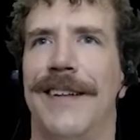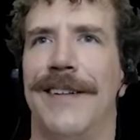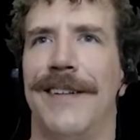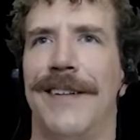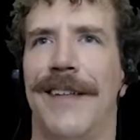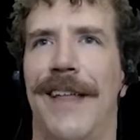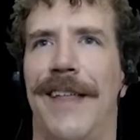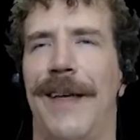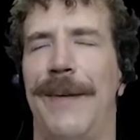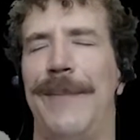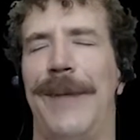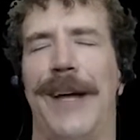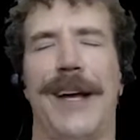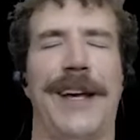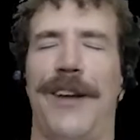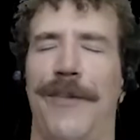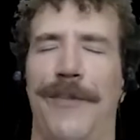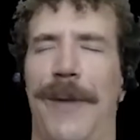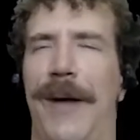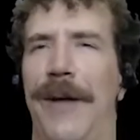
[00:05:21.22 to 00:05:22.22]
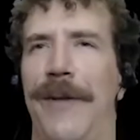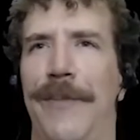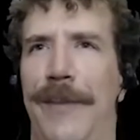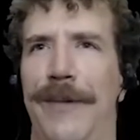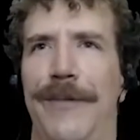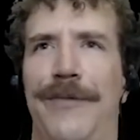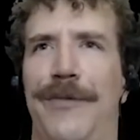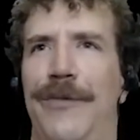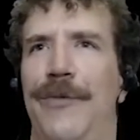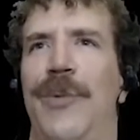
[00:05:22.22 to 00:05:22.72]
I'm not gonna.
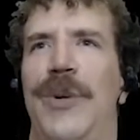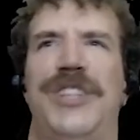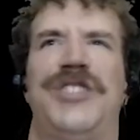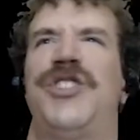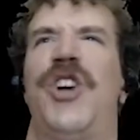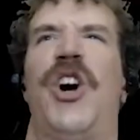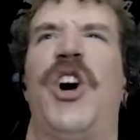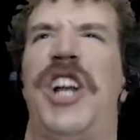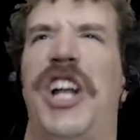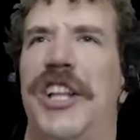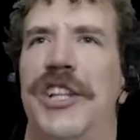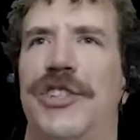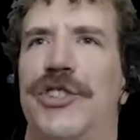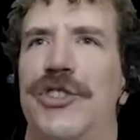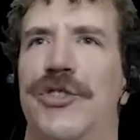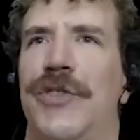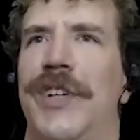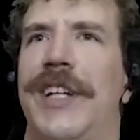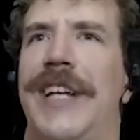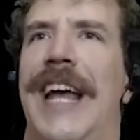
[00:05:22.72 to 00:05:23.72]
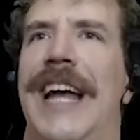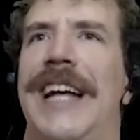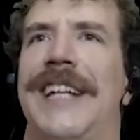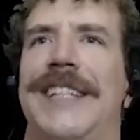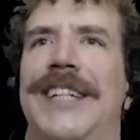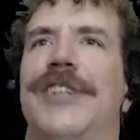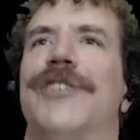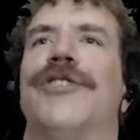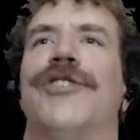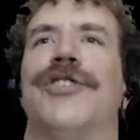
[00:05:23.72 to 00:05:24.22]
We saw it on the screen.
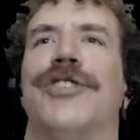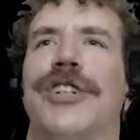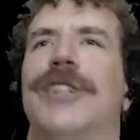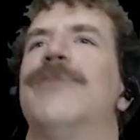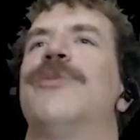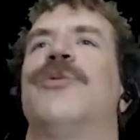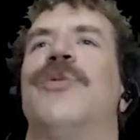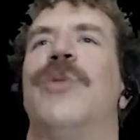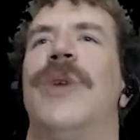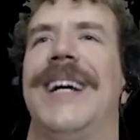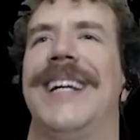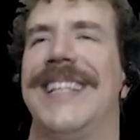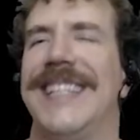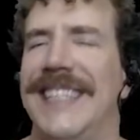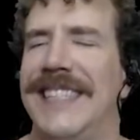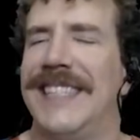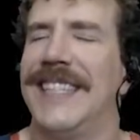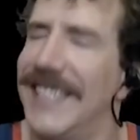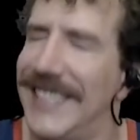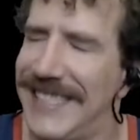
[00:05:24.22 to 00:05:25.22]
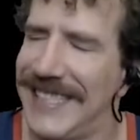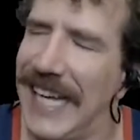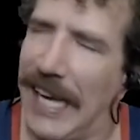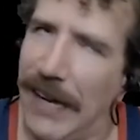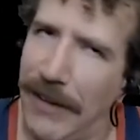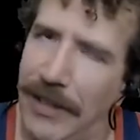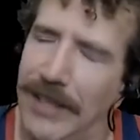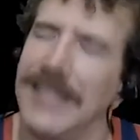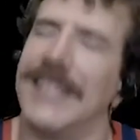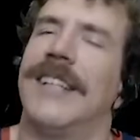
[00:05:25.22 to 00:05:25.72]
Asking her to come quietly does
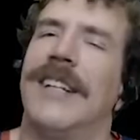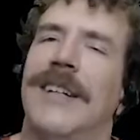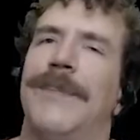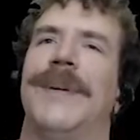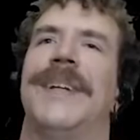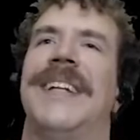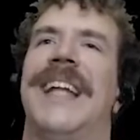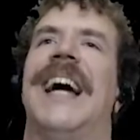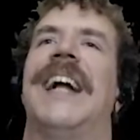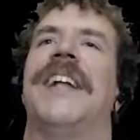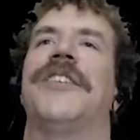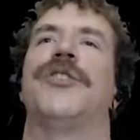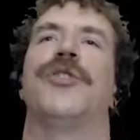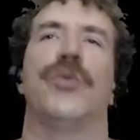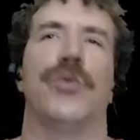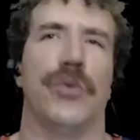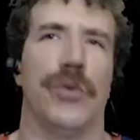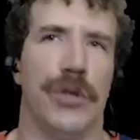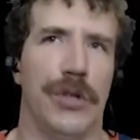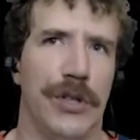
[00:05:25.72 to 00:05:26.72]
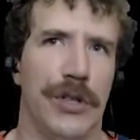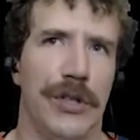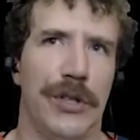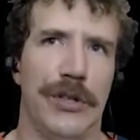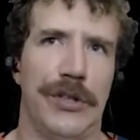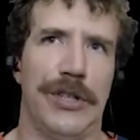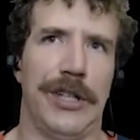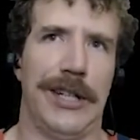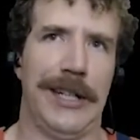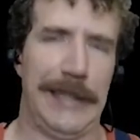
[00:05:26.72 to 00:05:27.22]
sound a little bit not cool.
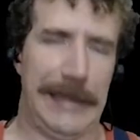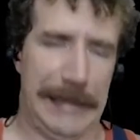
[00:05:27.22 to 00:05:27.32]
Okay.